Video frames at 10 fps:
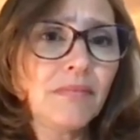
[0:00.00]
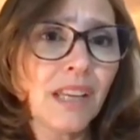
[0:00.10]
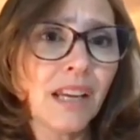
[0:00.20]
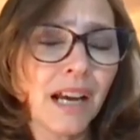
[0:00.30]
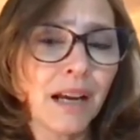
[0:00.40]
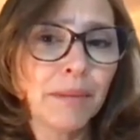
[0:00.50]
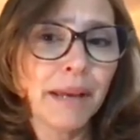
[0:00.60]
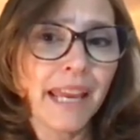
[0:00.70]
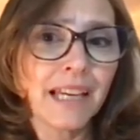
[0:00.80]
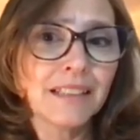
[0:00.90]

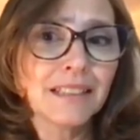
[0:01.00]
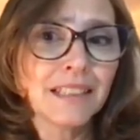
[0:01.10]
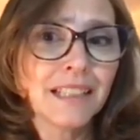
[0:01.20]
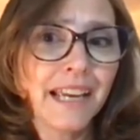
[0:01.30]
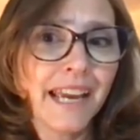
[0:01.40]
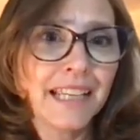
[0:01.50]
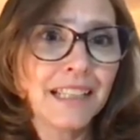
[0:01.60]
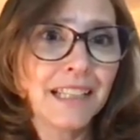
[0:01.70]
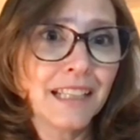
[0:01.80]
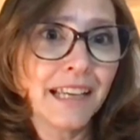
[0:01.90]
and
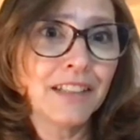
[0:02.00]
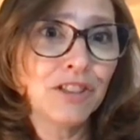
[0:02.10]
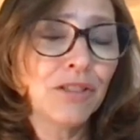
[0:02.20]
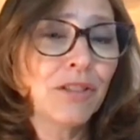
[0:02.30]
do